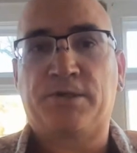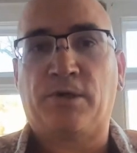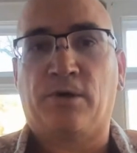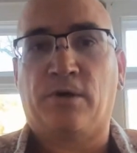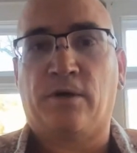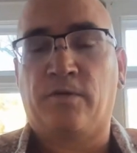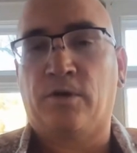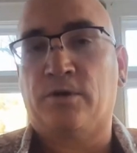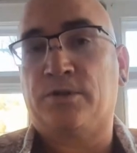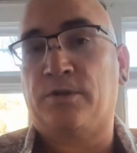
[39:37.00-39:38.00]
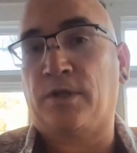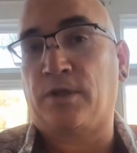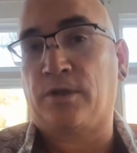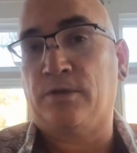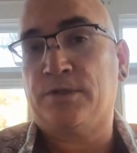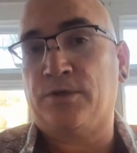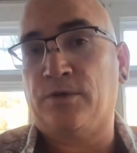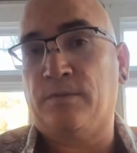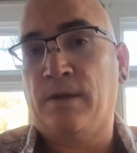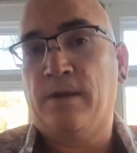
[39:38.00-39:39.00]
So if you go to the
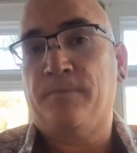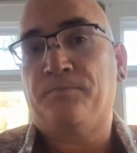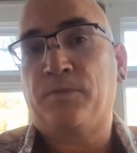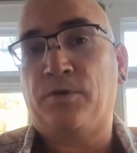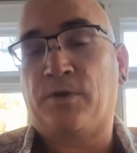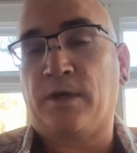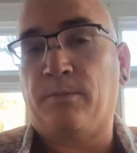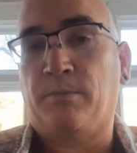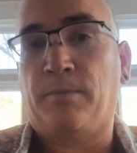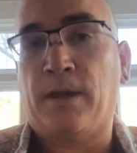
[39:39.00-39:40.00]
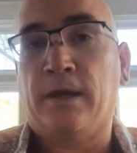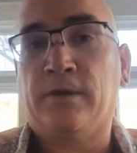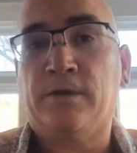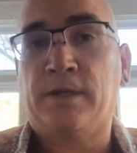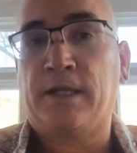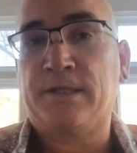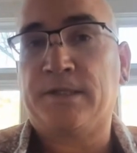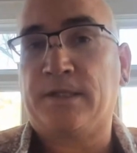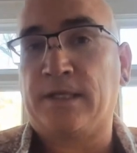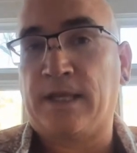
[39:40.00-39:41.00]
YouTube, you can better
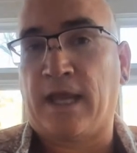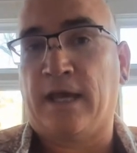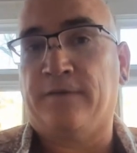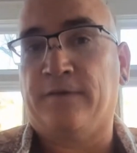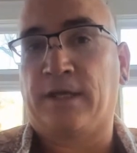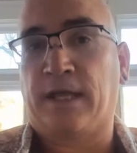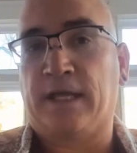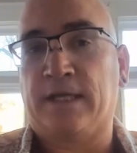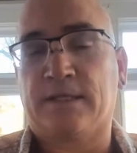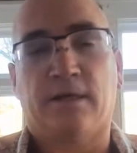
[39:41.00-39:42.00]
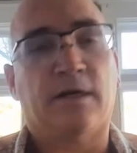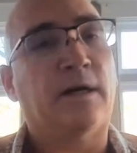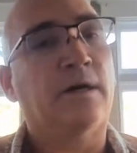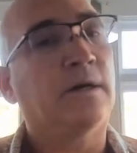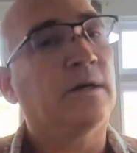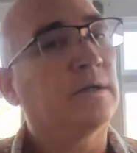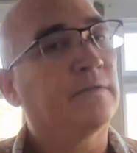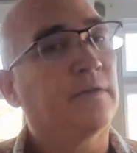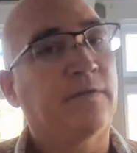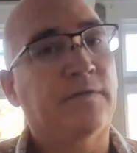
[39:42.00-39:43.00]
easily navigate all of the
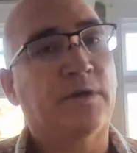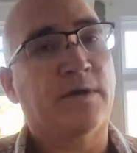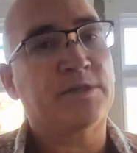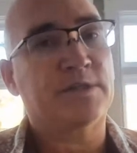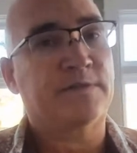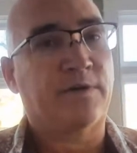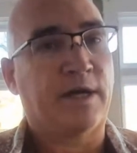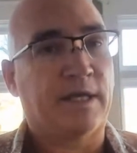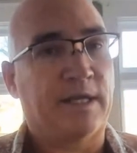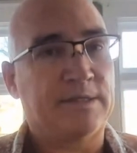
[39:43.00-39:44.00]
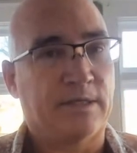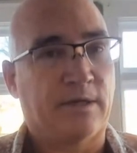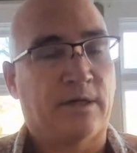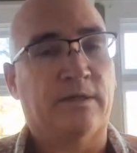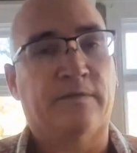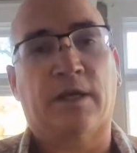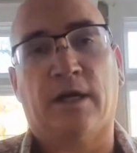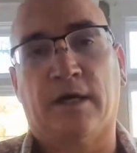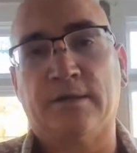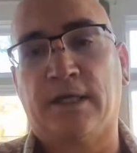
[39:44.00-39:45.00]
50 Questions Fridays and all of the
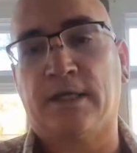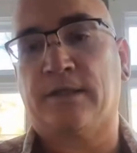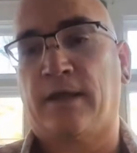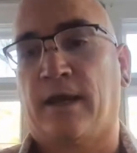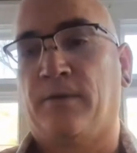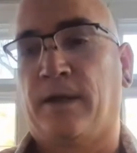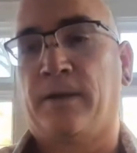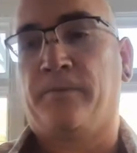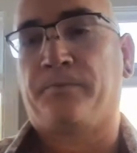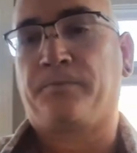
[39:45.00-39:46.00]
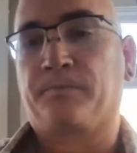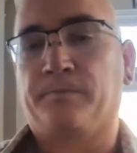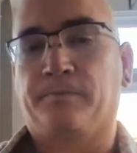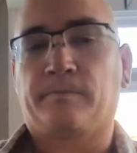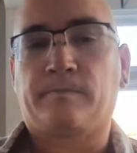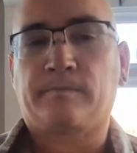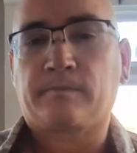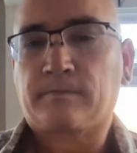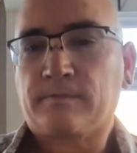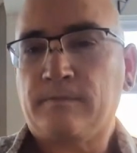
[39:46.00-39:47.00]
content that
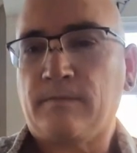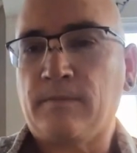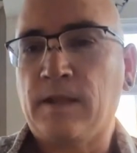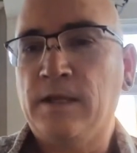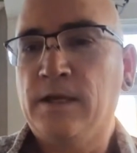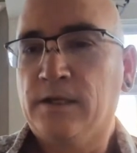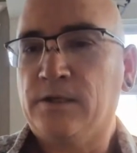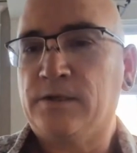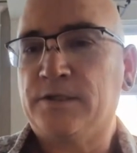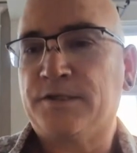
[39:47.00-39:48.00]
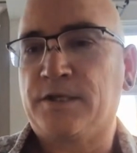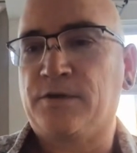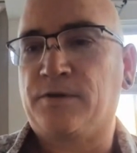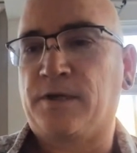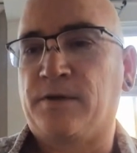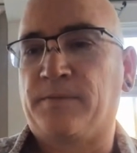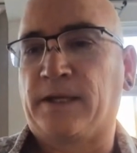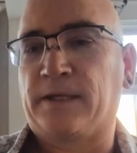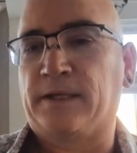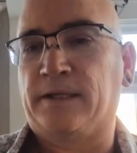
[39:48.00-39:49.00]
way. Good to see you here,
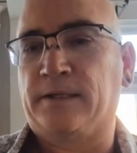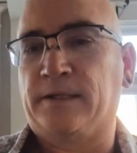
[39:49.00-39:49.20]
Megan.